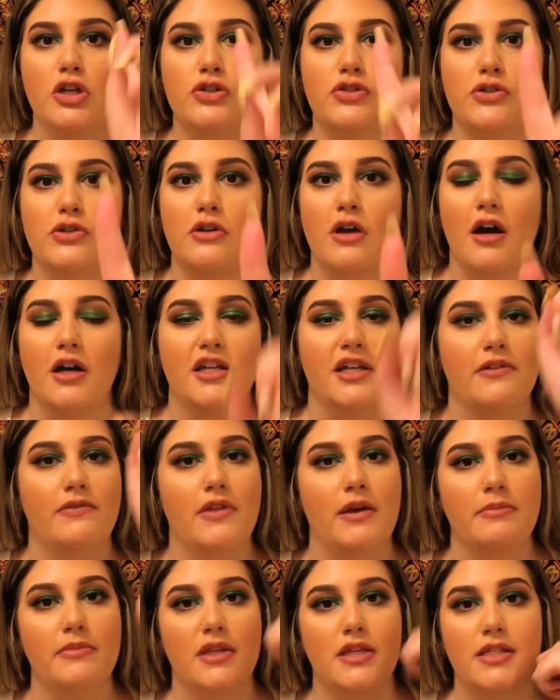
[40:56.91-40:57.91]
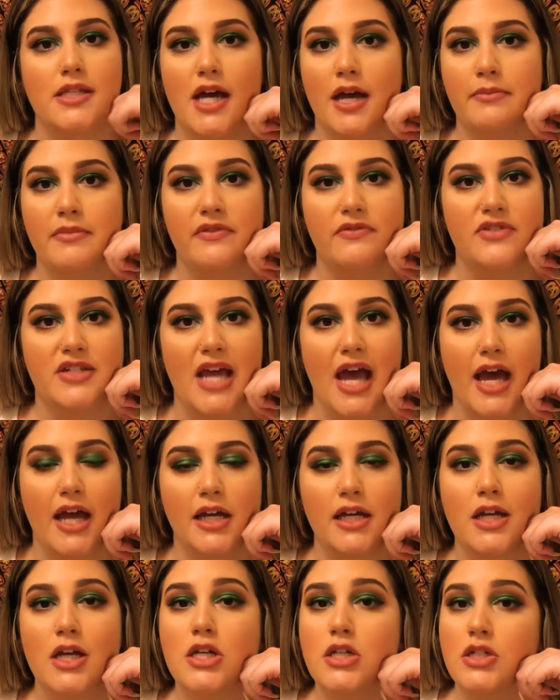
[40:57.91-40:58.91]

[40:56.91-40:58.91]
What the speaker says: Do not give them the time of day.